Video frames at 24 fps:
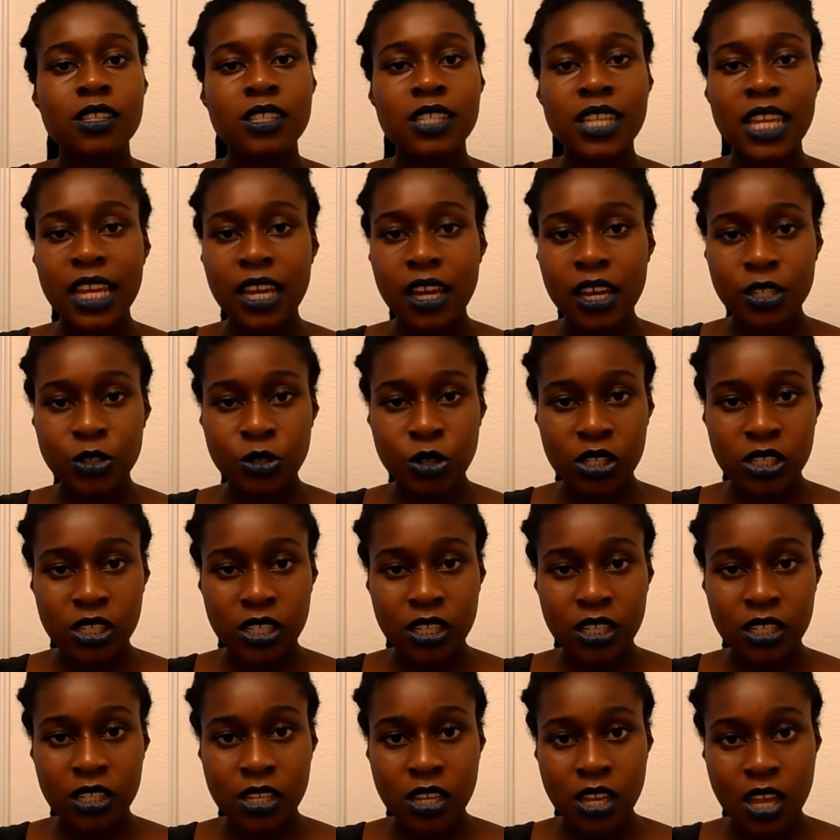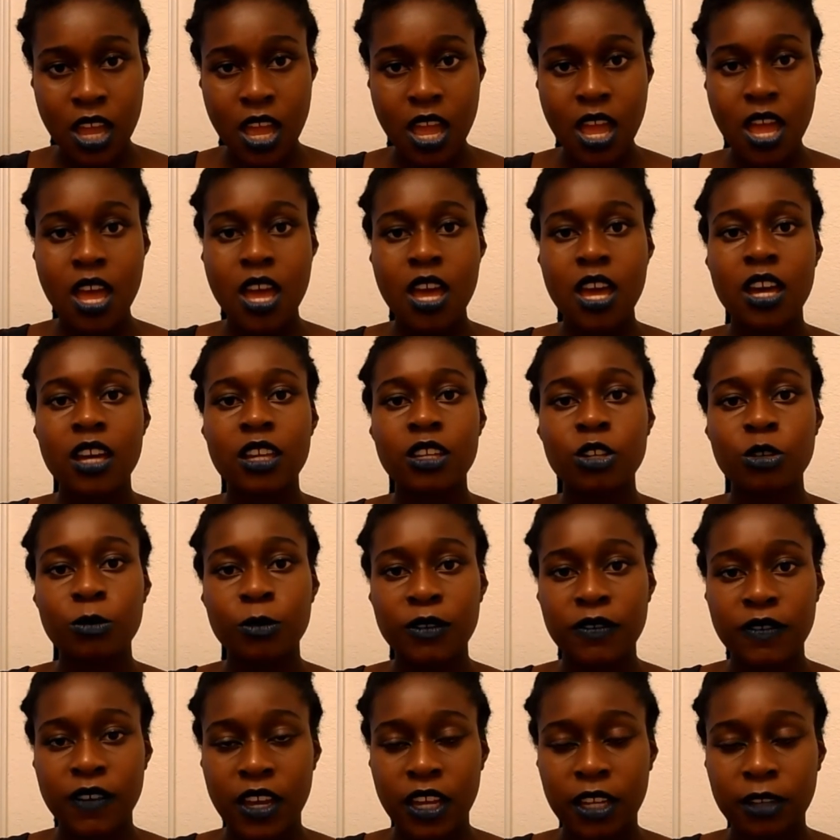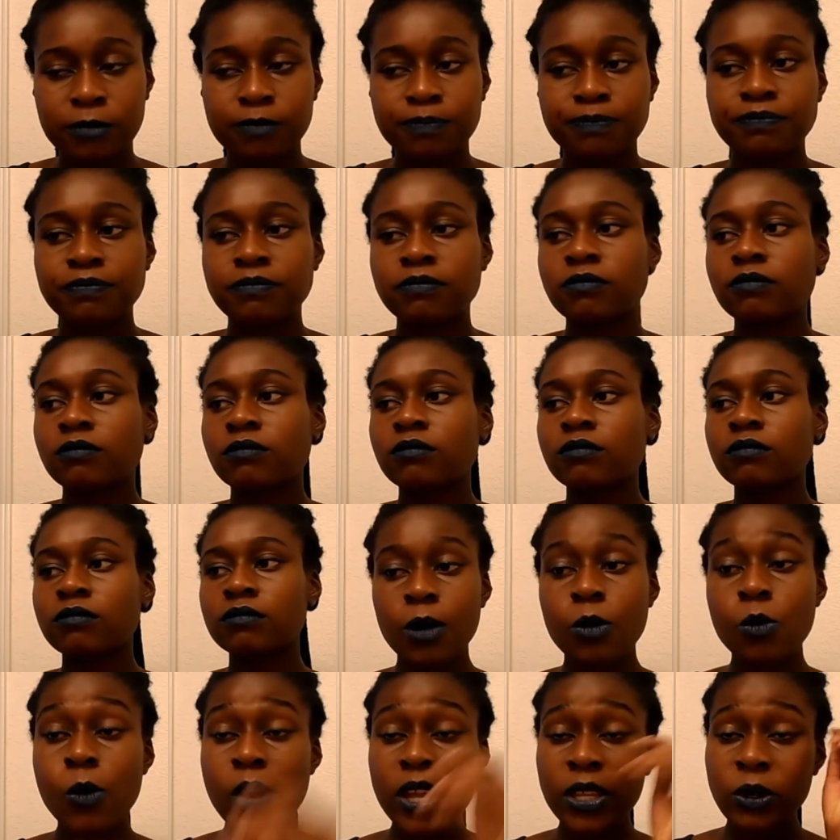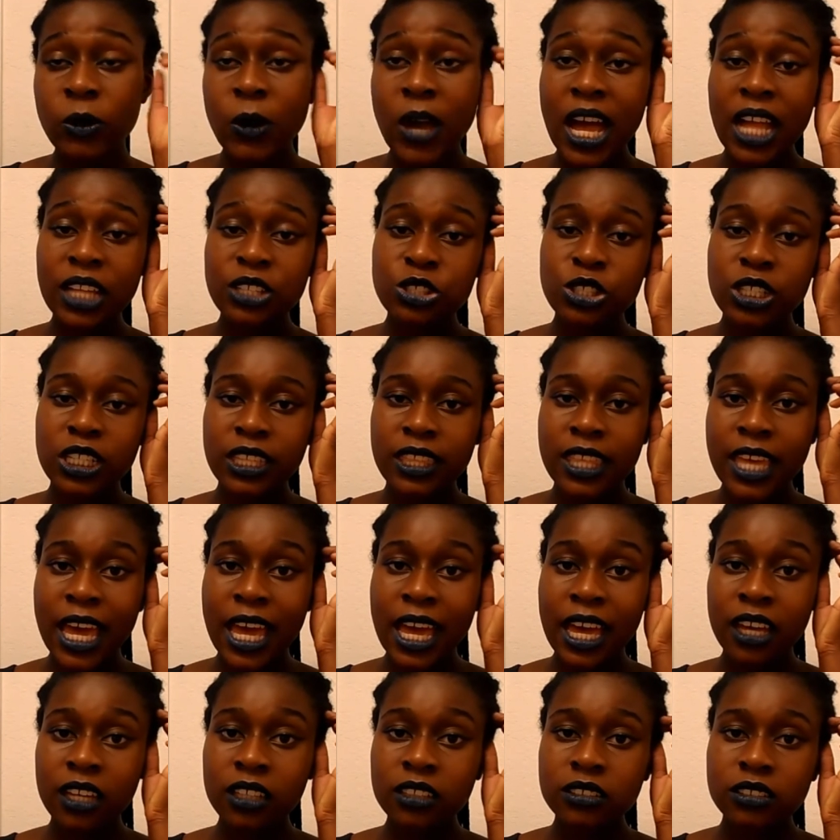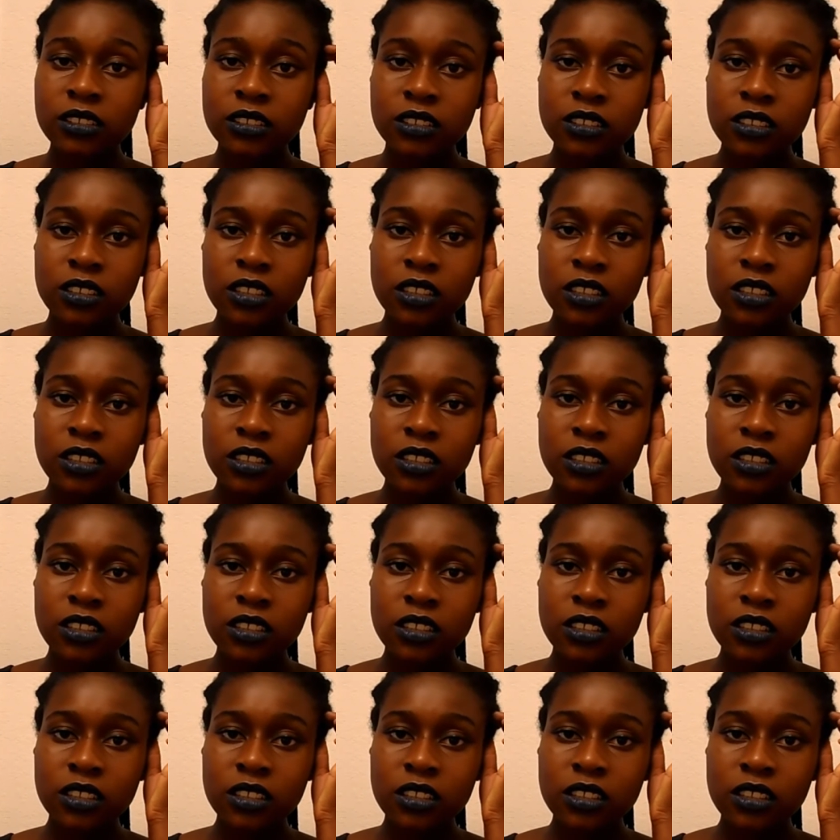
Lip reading: stay hydrated, and you'll be fine. When you're actually there,